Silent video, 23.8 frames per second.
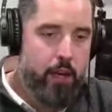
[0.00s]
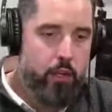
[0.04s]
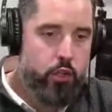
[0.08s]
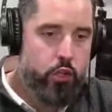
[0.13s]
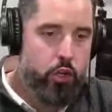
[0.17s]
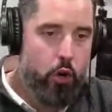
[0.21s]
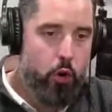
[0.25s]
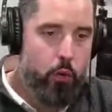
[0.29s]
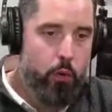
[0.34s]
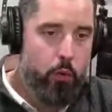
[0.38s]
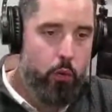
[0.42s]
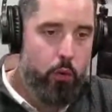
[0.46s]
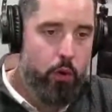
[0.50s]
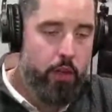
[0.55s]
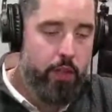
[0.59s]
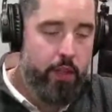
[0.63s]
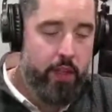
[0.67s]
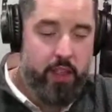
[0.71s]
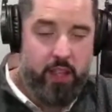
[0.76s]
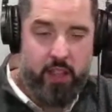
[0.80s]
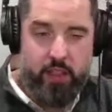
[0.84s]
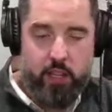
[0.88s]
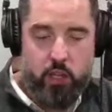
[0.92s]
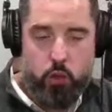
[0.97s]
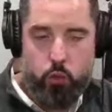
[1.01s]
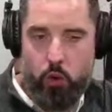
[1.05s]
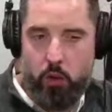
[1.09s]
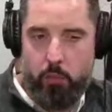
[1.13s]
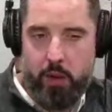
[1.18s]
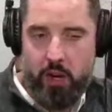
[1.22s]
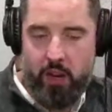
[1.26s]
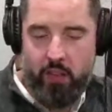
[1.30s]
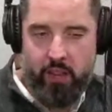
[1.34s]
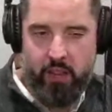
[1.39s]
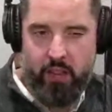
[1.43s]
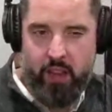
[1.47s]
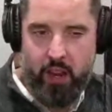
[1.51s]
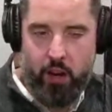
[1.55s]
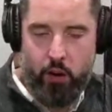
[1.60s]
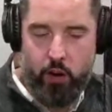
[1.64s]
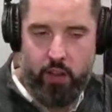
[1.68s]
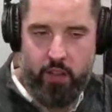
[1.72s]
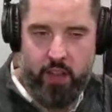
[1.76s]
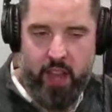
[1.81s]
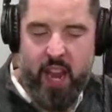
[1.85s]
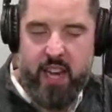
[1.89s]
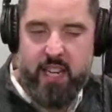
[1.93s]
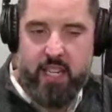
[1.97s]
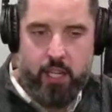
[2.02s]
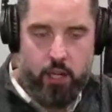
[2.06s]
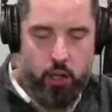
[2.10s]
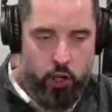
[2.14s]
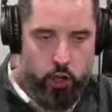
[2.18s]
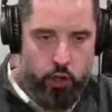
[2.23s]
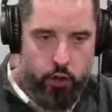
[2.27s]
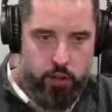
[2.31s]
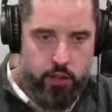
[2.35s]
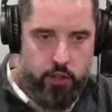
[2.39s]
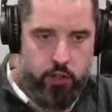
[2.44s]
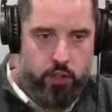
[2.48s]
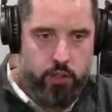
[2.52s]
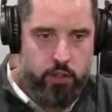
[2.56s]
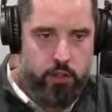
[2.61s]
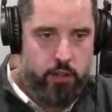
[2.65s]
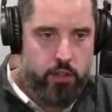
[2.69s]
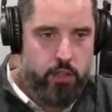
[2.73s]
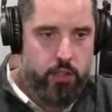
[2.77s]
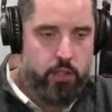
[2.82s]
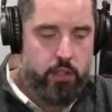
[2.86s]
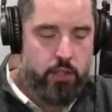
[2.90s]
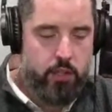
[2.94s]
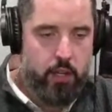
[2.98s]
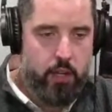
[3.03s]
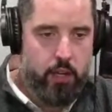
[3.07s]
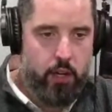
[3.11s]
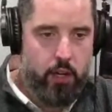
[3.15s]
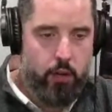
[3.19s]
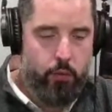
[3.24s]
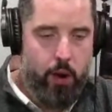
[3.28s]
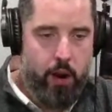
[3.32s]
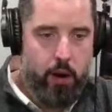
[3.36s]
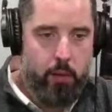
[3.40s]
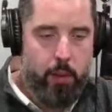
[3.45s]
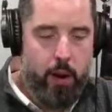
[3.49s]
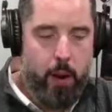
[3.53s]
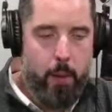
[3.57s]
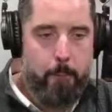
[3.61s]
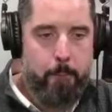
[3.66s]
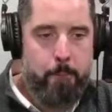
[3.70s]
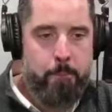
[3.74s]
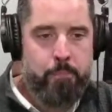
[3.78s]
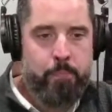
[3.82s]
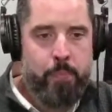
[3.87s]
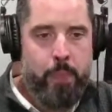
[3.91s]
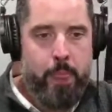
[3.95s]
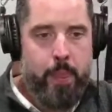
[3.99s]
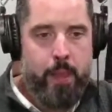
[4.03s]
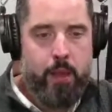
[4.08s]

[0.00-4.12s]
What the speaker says: And so this would have been in the 1800s, roundabout.